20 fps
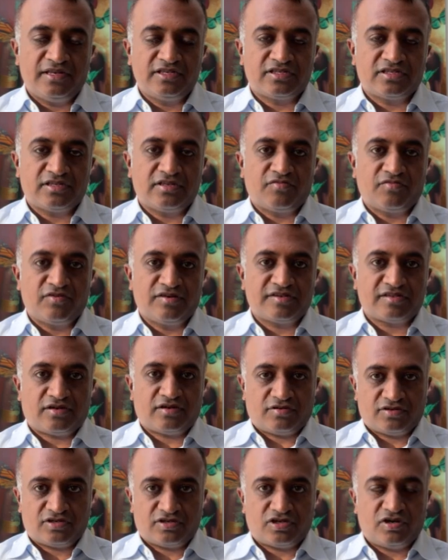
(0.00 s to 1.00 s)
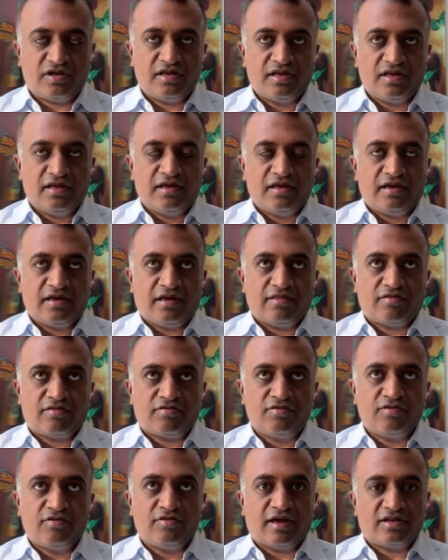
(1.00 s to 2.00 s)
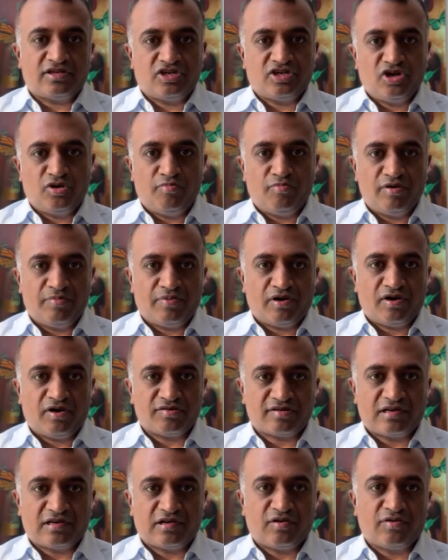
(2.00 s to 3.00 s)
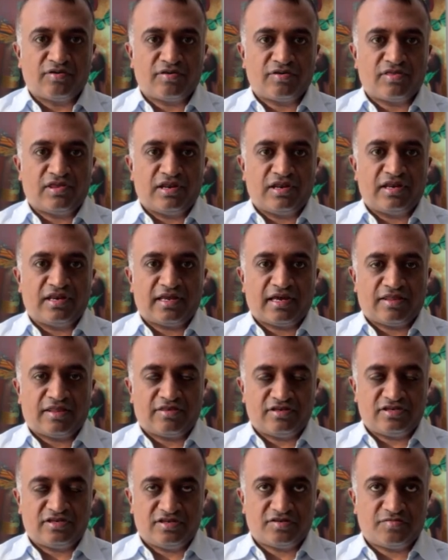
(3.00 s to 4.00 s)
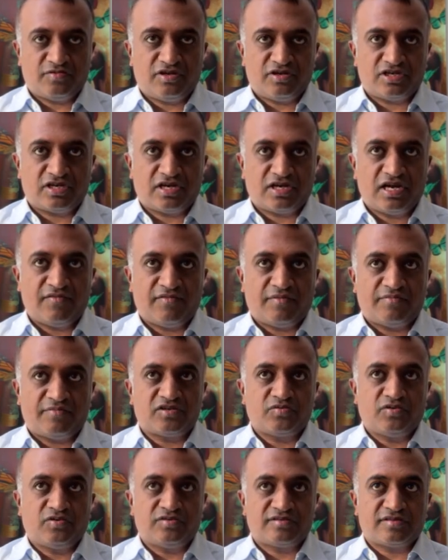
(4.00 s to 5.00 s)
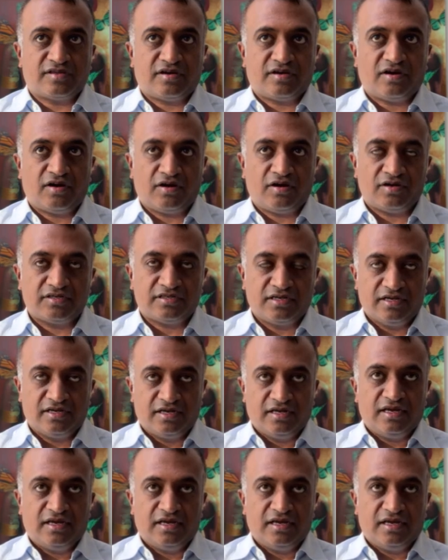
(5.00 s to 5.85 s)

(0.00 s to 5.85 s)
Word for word: into the wrist artery and through that tube we pass long thin catheters which curve up towards the heart